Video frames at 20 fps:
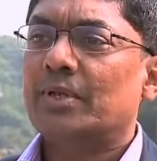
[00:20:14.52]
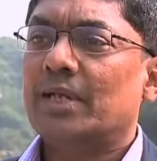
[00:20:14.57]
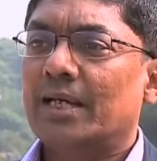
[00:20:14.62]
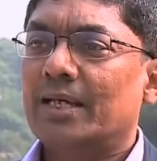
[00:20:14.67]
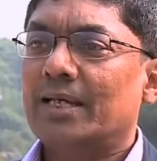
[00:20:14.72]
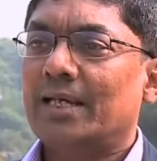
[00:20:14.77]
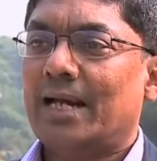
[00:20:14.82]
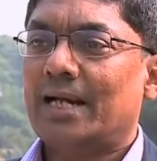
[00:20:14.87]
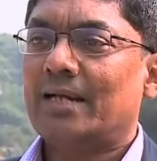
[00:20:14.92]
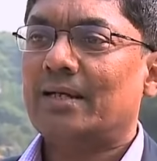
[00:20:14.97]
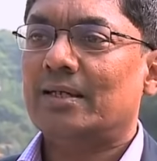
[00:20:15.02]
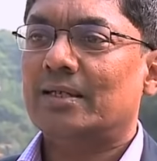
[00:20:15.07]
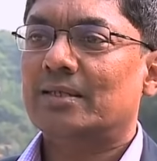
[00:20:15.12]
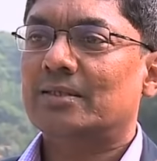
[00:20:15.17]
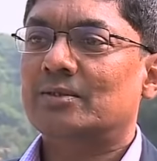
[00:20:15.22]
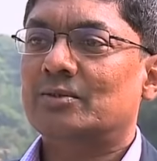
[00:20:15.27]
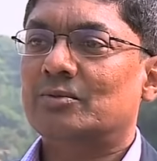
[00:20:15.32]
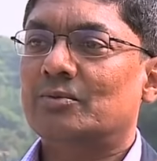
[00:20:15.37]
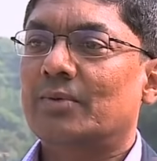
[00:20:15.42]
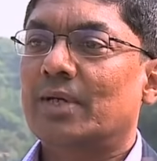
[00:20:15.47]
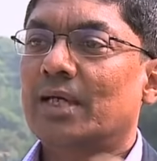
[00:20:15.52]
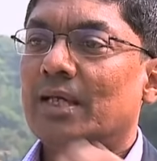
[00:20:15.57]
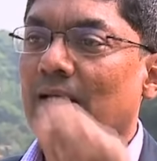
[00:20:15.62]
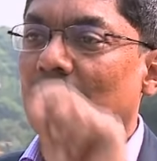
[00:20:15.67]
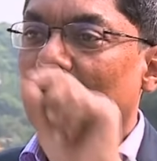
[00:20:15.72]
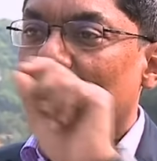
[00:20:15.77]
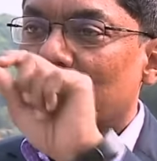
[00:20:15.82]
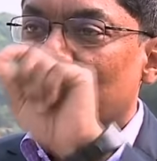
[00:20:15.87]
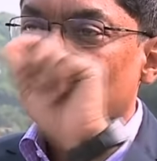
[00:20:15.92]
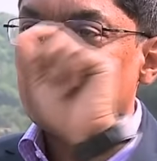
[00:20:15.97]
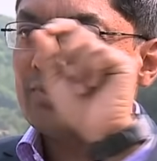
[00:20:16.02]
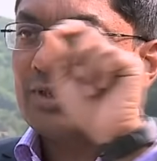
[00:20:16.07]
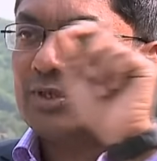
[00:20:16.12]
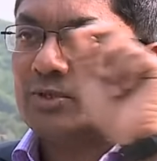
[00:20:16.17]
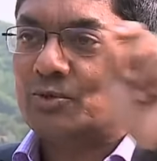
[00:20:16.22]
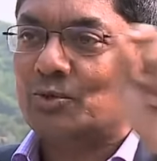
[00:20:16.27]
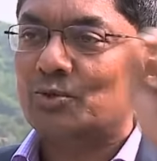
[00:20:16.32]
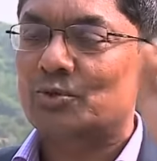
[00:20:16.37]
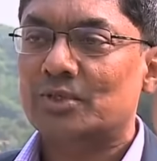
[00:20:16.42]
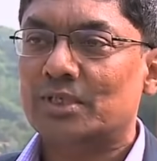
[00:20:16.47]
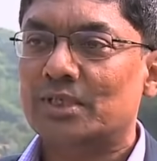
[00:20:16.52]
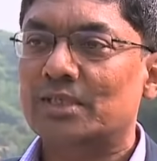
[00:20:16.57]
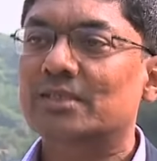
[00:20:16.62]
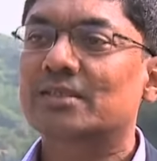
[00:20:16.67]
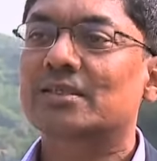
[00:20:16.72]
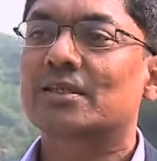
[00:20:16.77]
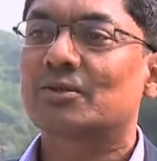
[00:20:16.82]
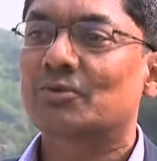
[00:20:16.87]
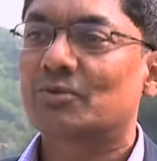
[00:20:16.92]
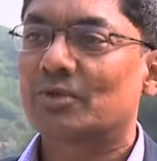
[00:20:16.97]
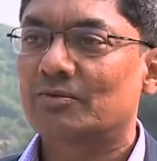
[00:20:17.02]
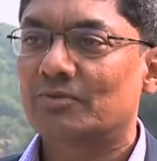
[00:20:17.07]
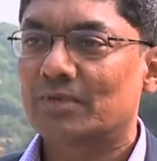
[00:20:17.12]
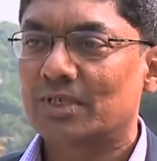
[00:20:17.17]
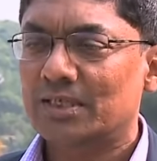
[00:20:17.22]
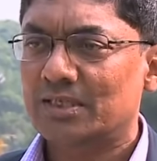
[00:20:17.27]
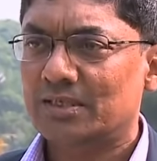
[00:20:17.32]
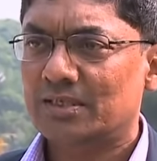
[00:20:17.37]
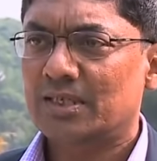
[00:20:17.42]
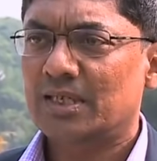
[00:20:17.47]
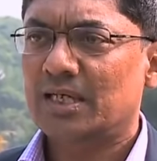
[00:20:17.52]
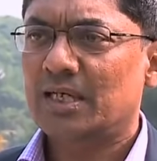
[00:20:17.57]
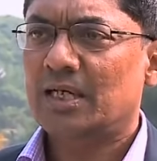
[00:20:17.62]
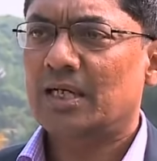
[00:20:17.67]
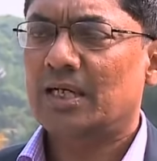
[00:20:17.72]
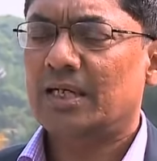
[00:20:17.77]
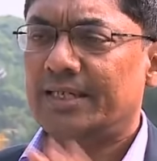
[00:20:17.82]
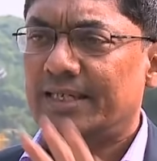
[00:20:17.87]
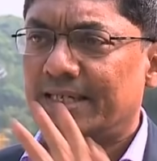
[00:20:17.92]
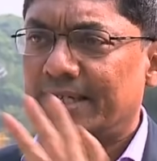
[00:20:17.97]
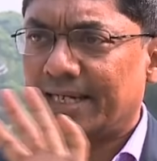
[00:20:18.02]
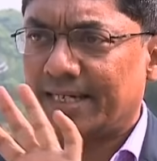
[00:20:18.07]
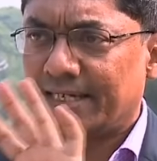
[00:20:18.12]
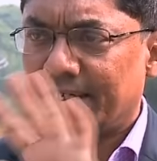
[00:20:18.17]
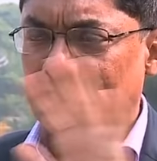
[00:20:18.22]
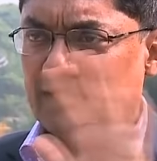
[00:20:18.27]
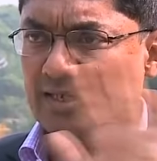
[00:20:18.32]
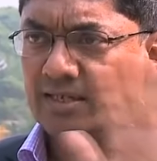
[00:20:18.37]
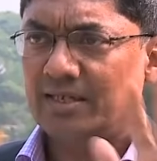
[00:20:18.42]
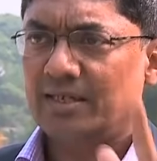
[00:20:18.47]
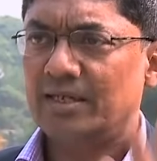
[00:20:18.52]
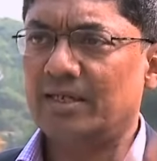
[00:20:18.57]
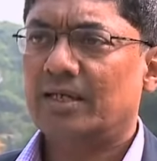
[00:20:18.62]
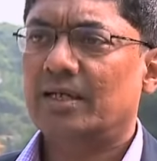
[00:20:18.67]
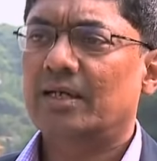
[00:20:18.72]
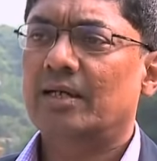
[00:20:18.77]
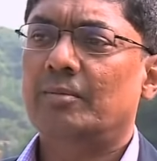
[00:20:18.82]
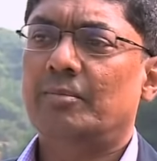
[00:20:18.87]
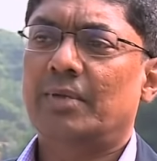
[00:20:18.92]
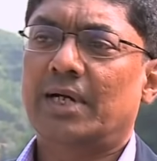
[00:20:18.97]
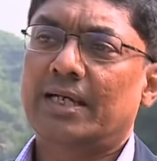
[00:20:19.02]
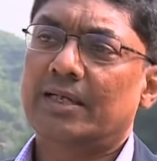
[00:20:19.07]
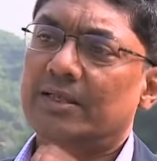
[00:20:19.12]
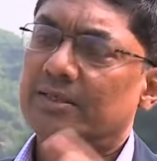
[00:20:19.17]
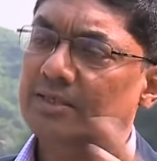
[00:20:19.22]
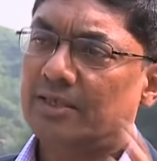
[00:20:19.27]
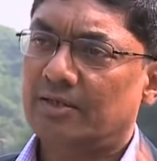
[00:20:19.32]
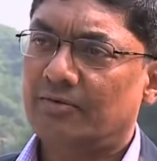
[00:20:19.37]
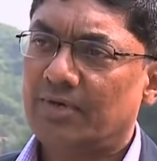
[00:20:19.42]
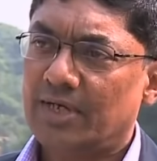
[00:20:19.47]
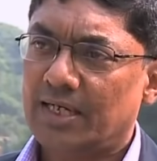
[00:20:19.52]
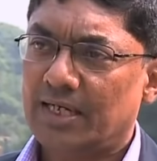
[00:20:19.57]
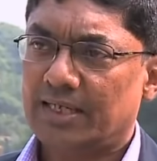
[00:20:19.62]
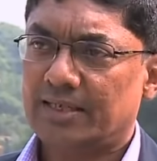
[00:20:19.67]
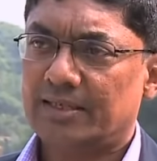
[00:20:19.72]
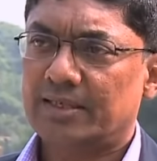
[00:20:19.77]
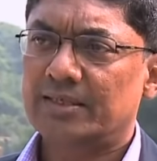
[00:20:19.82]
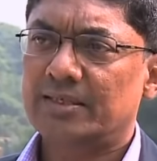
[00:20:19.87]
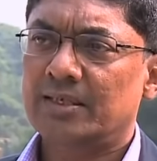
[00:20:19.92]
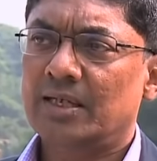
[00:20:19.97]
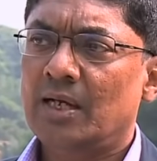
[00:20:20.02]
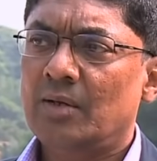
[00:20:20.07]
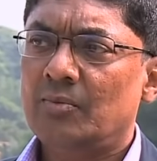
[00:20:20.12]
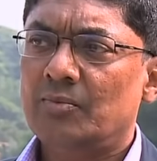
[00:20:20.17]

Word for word: like an atlas where are the different sources in the universe uh, detected uh, by a survey like this,